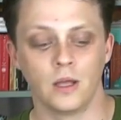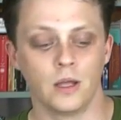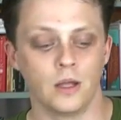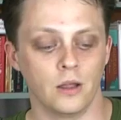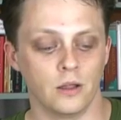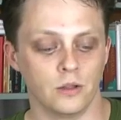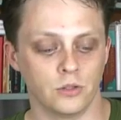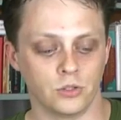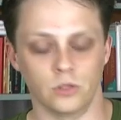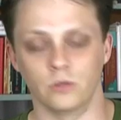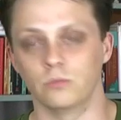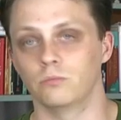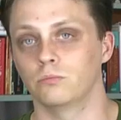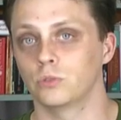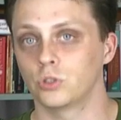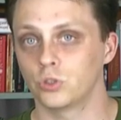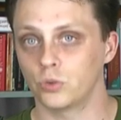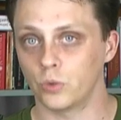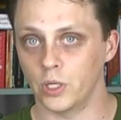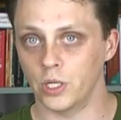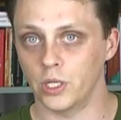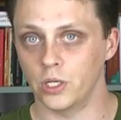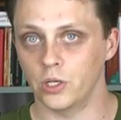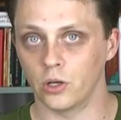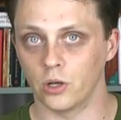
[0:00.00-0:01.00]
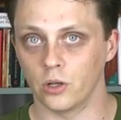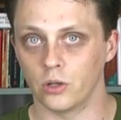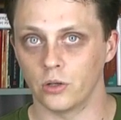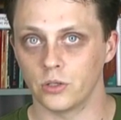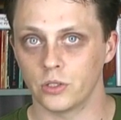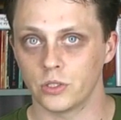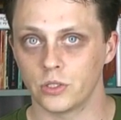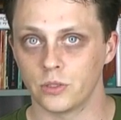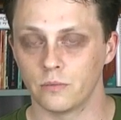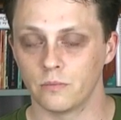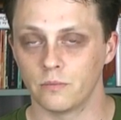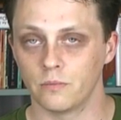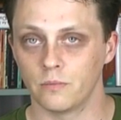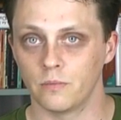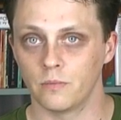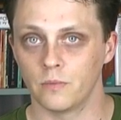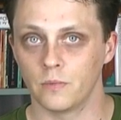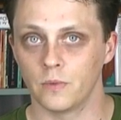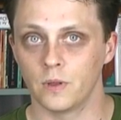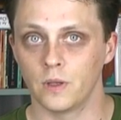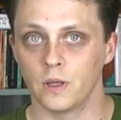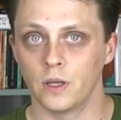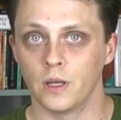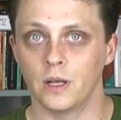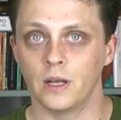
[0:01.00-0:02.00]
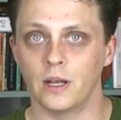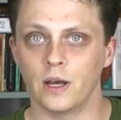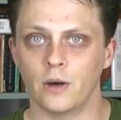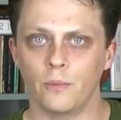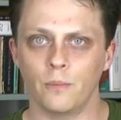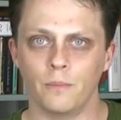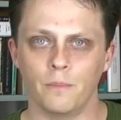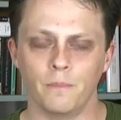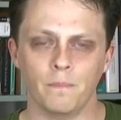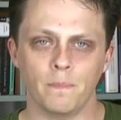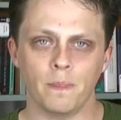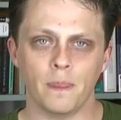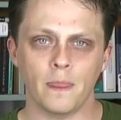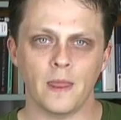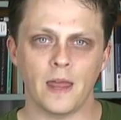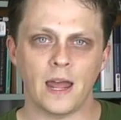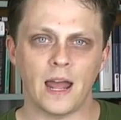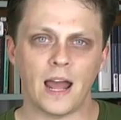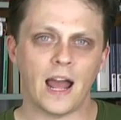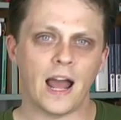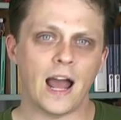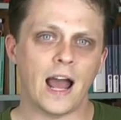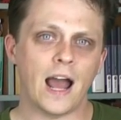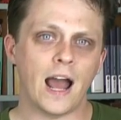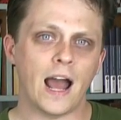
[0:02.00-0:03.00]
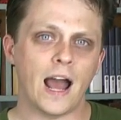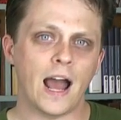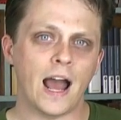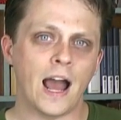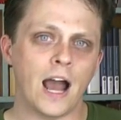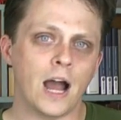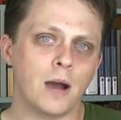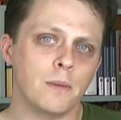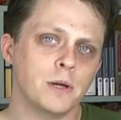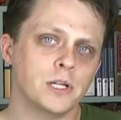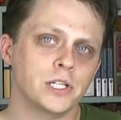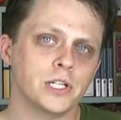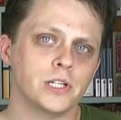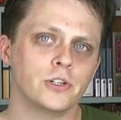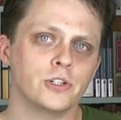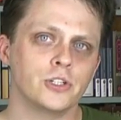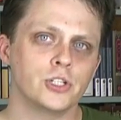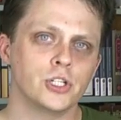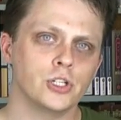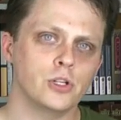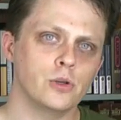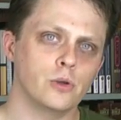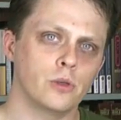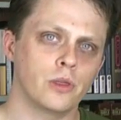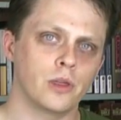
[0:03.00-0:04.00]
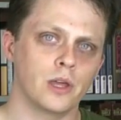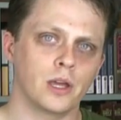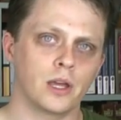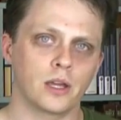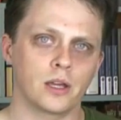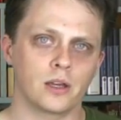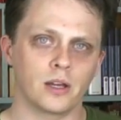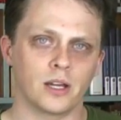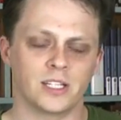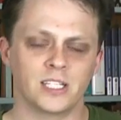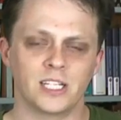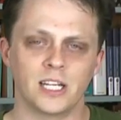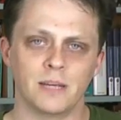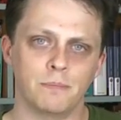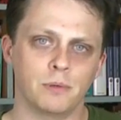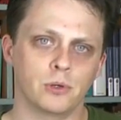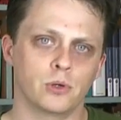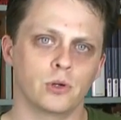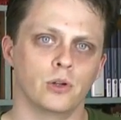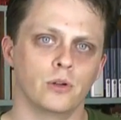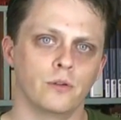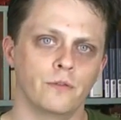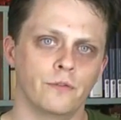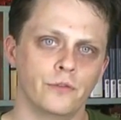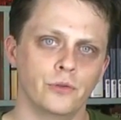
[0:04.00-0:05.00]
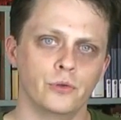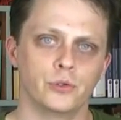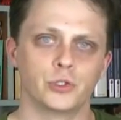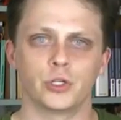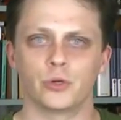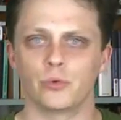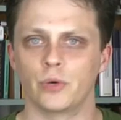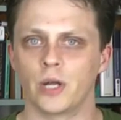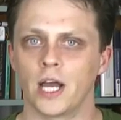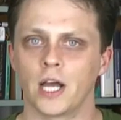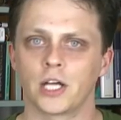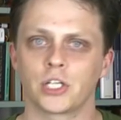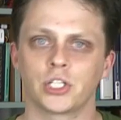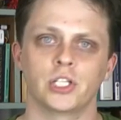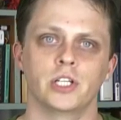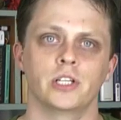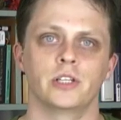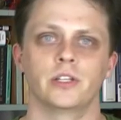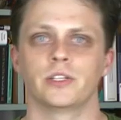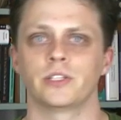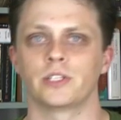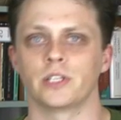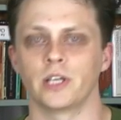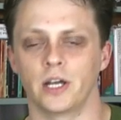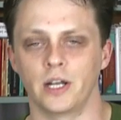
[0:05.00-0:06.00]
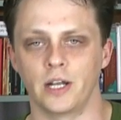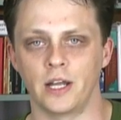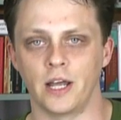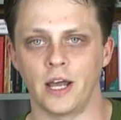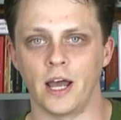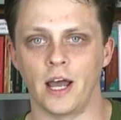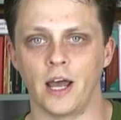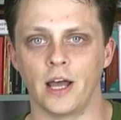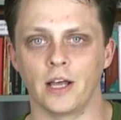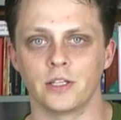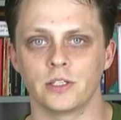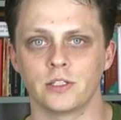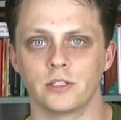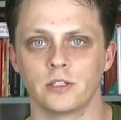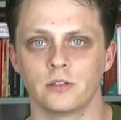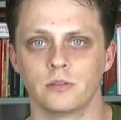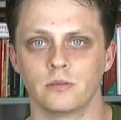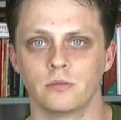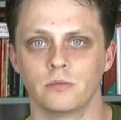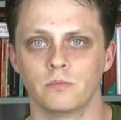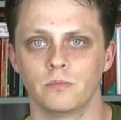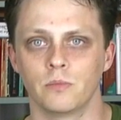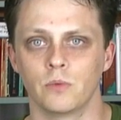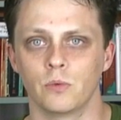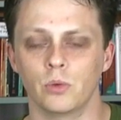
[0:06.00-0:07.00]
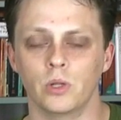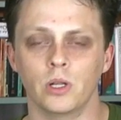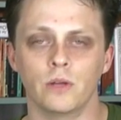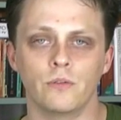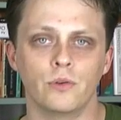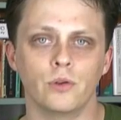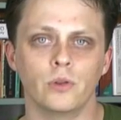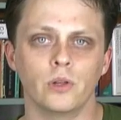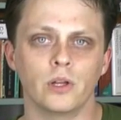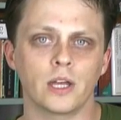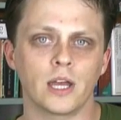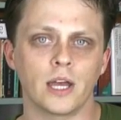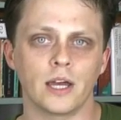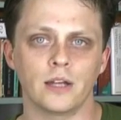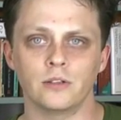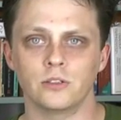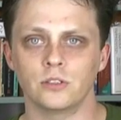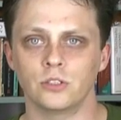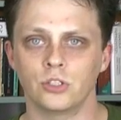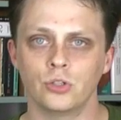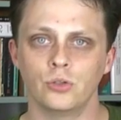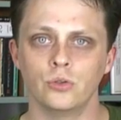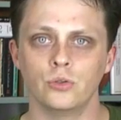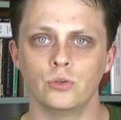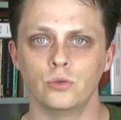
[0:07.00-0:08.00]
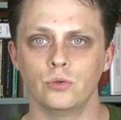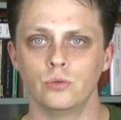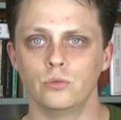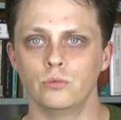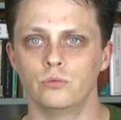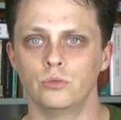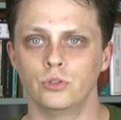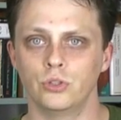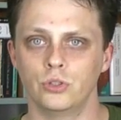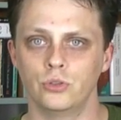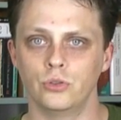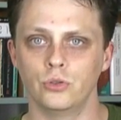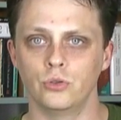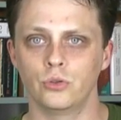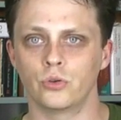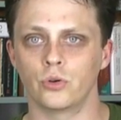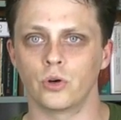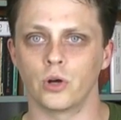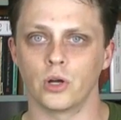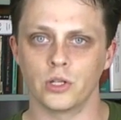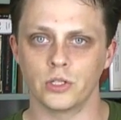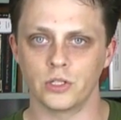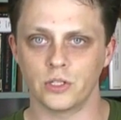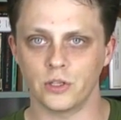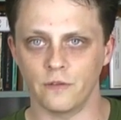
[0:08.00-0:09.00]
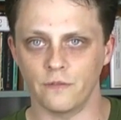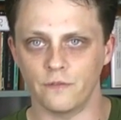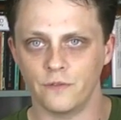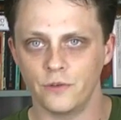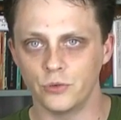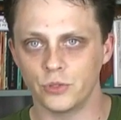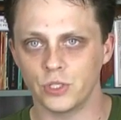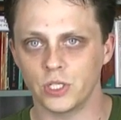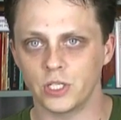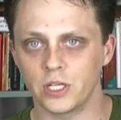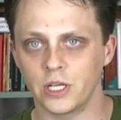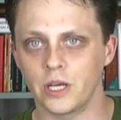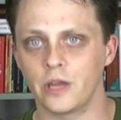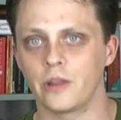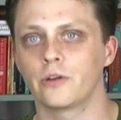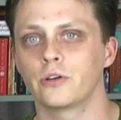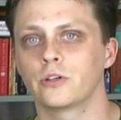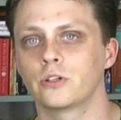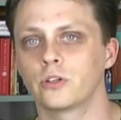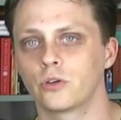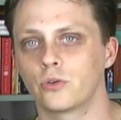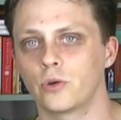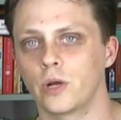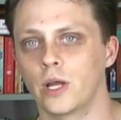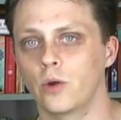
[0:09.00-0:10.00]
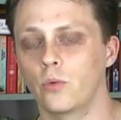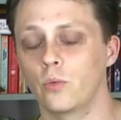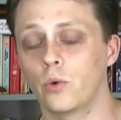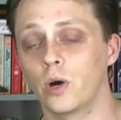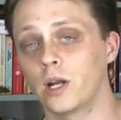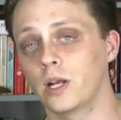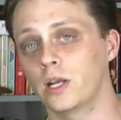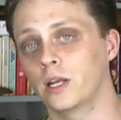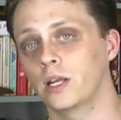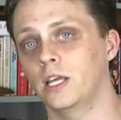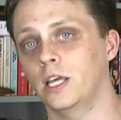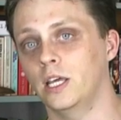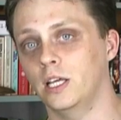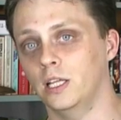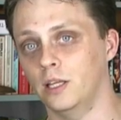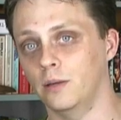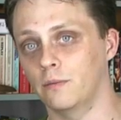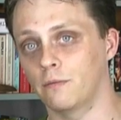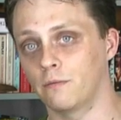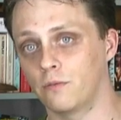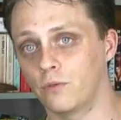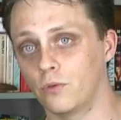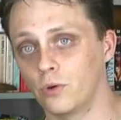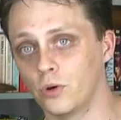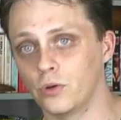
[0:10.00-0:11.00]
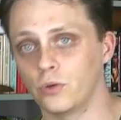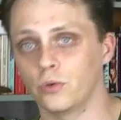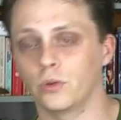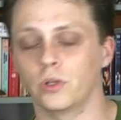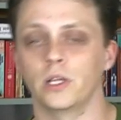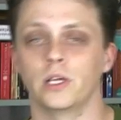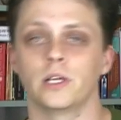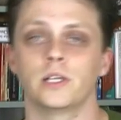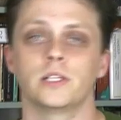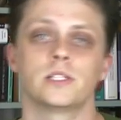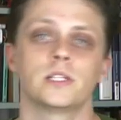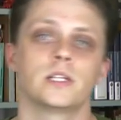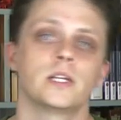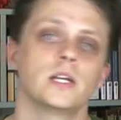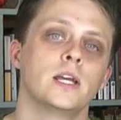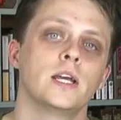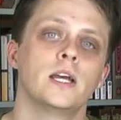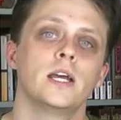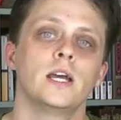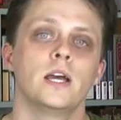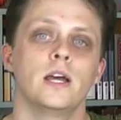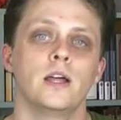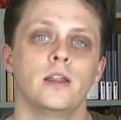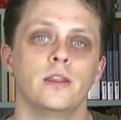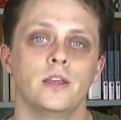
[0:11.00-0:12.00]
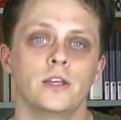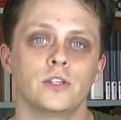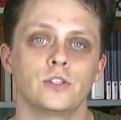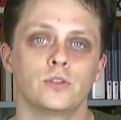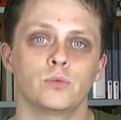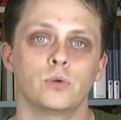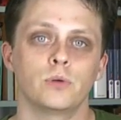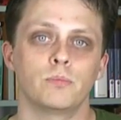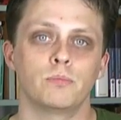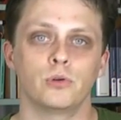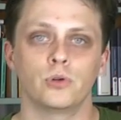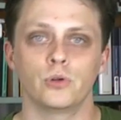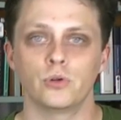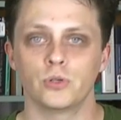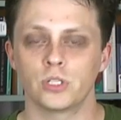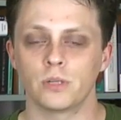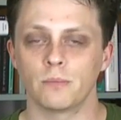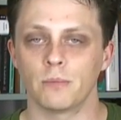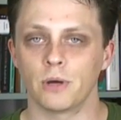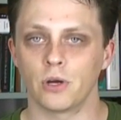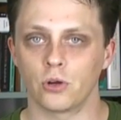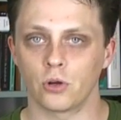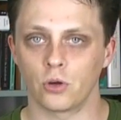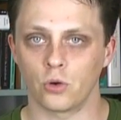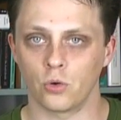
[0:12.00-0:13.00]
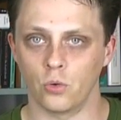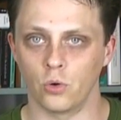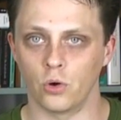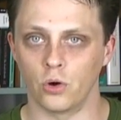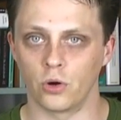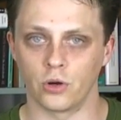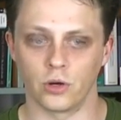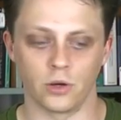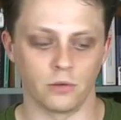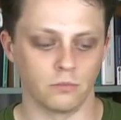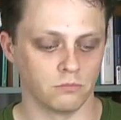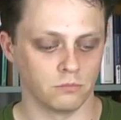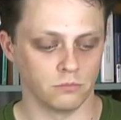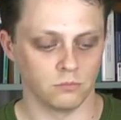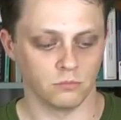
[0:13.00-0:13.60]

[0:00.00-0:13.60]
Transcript: So $20. Now, how much energy do you think a typical fusion reaction in the sun has? Well, if you look at two deuterons fusing together to create one helium-4 nucleus, this would produce about a quarter.